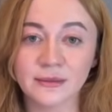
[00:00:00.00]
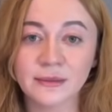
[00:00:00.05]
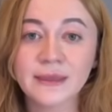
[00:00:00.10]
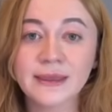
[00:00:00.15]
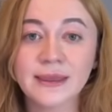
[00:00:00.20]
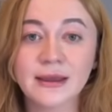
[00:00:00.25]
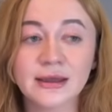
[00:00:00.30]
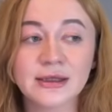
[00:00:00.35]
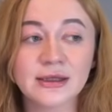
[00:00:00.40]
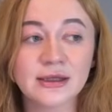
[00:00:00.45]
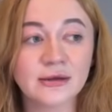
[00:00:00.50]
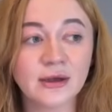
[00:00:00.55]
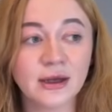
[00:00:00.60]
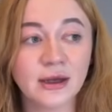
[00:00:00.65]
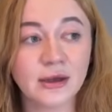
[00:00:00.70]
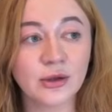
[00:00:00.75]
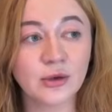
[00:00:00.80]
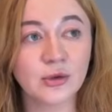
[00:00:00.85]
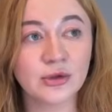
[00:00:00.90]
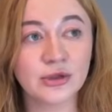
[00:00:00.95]
This is
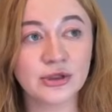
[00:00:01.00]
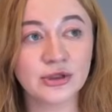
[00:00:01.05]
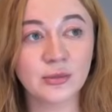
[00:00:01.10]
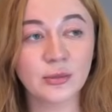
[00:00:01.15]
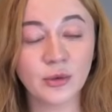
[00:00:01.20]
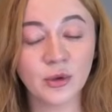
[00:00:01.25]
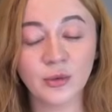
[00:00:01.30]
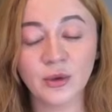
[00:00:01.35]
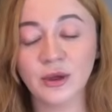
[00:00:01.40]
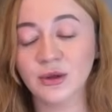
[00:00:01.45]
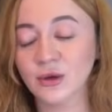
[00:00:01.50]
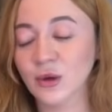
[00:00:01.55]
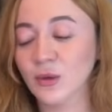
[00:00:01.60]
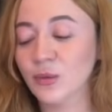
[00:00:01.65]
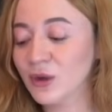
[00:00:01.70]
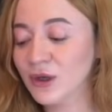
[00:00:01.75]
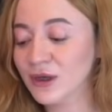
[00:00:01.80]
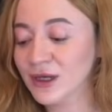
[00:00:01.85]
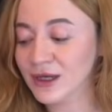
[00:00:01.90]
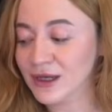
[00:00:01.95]
very noticeable when you're
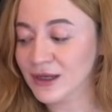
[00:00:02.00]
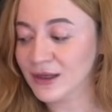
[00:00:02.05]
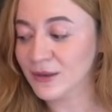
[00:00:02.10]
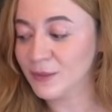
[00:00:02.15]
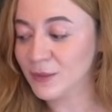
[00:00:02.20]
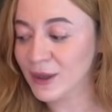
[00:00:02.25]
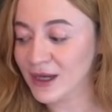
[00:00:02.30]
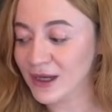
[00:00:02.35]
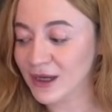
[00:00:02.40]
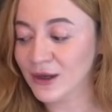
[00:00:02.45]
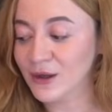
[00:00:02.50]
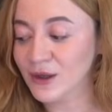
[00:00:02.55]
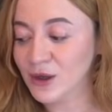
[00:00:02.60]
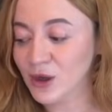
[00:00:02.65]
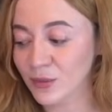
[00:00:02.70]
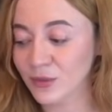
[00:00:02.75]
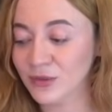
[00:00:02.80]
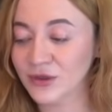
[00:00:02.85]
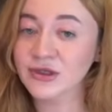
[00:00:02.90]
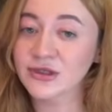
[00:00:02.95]
working in the binary
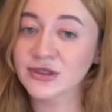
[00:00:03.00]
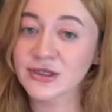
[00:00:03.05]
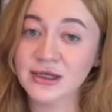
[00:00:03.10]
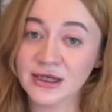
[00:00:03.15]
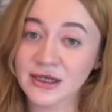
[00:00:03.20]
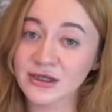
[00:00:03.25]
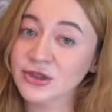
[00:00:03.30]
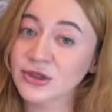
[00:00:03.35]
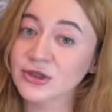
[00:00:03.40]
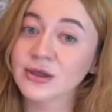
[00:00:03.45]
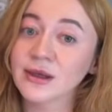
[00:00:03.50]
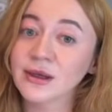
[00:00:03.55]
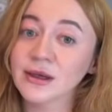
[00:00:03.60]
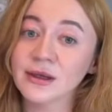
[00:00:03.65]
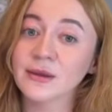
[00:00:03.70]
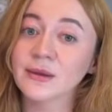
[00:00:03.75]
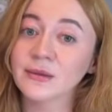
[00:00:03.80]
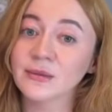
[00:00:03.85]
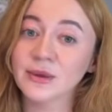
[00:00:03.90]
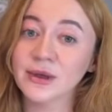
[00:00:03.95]
options niche.
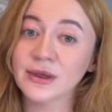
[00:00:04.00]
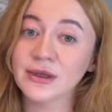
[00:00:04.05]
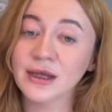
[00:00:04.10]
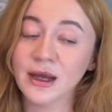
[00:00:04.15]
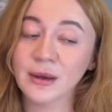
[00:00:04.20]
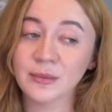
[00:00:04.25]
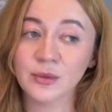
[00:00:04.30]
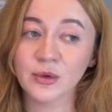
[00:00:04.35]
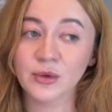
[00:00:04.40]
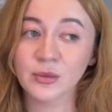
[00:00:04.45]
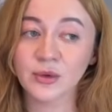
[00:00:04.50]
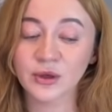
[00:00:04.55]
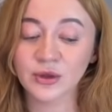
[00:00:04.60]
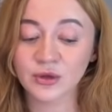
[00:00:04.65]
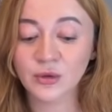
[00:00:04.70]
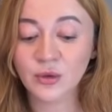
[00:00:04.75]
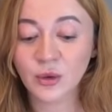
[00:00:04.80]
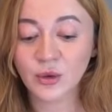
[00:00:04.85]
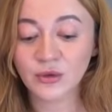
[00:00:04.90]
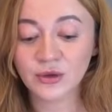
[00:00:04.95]
For example, when
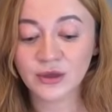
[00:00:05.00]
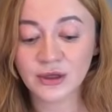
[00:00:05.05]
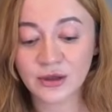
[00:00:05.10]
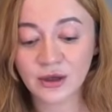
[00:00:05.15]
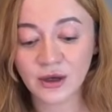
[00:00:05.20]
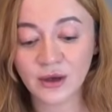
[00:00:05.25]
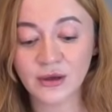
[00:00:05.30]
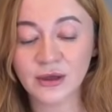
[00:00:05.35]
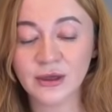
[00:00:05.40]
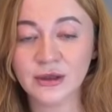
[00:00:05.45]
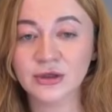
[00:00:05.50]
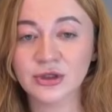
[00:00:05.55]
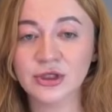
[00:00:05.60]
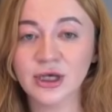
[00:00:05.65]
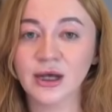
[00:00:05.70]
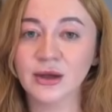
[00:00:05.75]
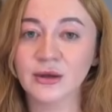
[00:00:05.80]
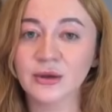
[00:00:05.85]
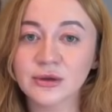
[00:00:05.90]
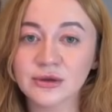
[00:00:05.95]
you only target
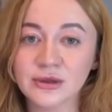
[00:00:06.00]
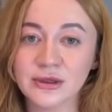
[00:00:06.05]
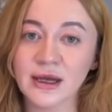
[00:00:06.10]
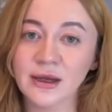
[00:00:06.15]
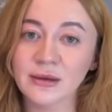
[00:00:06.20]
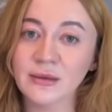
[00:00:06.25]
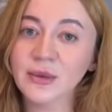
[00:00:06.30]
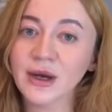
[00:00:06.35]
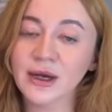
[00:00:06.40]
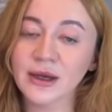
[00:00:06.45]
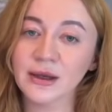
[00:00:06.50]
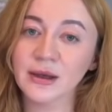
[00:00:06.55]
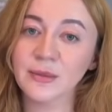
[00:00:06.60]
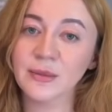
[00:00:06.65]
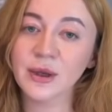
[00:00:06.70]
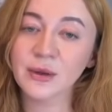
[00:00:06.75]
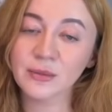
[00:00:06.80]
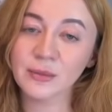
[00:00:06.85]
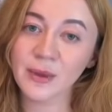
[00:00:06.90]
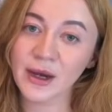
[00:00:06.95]
channels that write
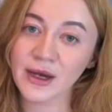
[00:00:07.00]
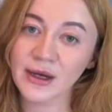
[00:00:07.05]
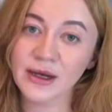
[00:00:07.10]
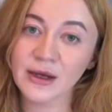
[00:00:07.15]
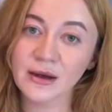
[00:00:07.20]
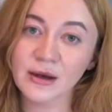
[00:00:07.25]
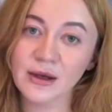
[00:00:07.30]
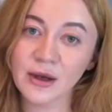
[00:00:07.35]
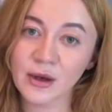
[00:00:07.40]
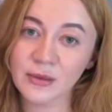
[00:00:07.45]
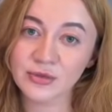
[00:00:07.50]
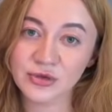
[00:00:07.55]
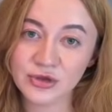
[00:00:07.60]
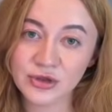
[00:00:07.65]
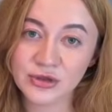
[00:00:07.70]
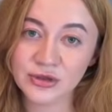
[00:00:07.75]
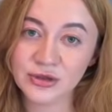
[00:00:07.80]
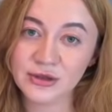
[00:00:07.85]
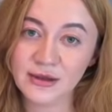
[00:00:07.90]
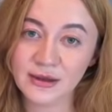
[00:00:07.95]
about binary
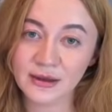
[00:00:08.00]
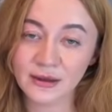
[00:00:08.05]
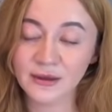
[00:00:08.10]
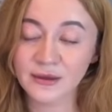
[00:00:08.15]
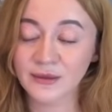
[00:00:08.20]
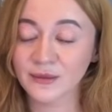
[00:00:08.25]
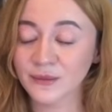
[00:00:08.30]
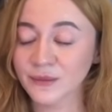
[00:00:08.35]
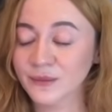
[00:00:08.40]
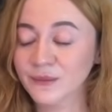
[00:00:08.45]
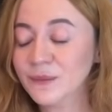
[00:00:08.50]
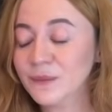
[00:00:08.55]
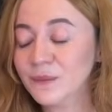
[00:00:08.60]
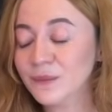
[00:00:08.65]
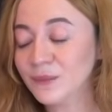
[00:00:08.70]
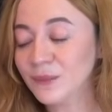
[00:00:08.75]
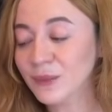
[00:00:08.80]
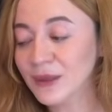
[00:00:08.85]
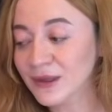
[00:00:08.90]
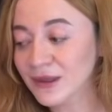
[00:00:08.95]
options.
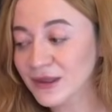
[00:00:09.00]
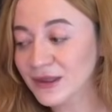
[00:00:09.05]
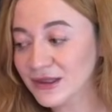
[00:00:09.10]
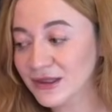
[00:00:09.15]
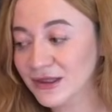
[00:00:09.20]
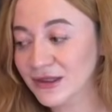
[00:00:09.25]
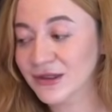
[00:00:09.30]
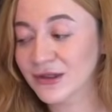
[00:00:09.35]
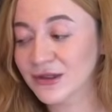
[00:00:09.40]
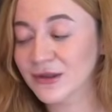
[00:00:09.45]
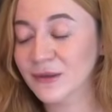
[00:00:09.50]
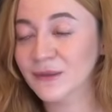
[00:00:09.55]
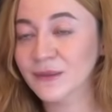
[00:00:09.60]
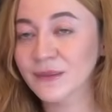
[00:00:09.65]
But this is,